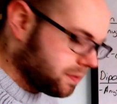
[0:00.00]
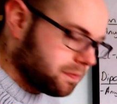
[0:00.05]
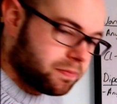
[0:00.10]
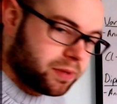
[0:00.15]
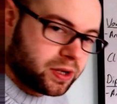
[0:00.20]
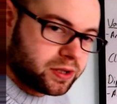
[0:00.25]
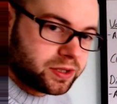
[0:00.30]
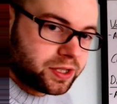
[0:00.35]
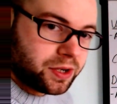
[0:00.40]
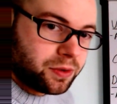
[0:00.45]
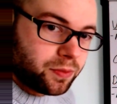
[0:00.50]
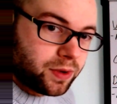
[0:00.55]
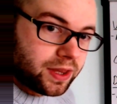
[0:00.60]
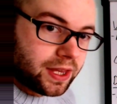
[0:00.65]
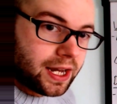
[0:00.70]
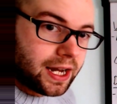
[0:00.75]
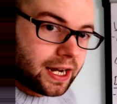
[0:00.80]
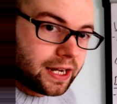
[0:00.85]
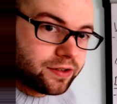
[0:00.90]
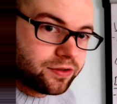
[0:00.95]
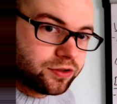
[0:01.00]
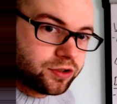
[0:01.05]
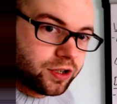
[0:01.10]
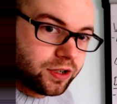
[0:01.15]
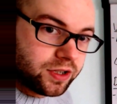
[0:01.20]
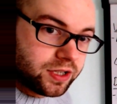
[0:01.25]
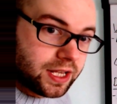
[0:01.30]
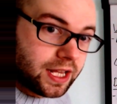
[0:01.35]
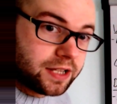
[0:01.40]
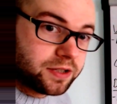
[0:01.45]
in bonding with
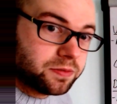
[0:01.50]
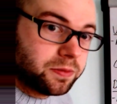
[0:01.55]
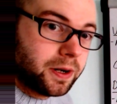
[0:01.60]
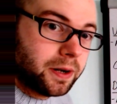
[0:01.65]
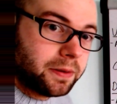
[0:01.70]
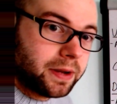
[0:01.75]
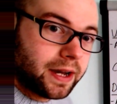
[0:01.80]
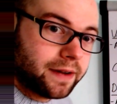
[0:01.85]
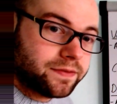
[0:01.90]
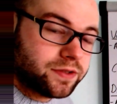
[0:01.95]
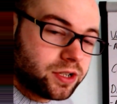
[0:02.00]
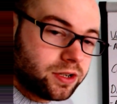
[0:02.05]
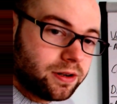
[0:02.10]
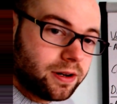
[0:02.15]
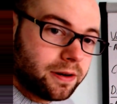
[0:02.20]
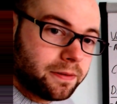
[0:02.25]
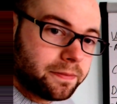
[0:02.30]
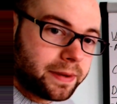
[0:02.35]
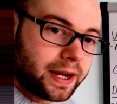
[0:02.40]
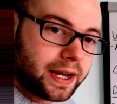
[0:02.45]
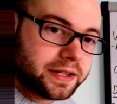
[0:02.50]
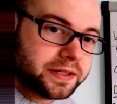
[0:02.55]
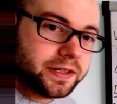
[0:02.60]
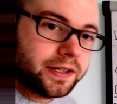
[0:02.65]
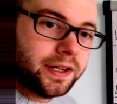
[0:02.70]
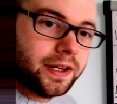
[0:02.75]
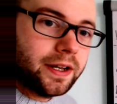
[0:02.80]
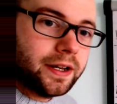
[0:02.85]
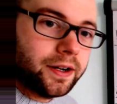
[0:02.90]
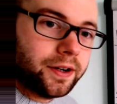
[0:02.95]
hydrogen. So that's why we have two lone pairs
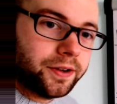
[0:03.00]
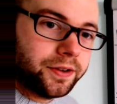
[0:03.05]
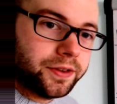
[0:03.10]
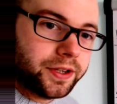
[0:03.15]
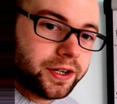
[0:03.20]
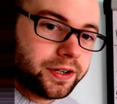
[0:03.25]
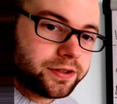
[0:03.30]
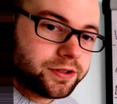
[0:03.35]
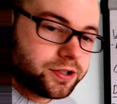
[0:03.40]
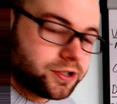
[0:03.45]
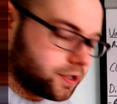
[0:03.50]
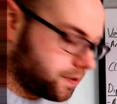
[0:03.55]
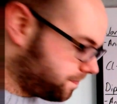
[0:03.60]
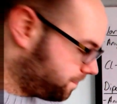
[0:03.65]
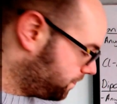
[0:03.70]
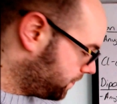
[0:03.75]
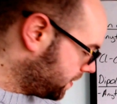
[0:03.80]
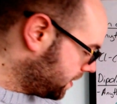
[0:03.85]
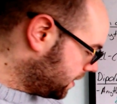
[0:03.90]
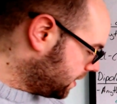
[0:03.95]
on the oxygen.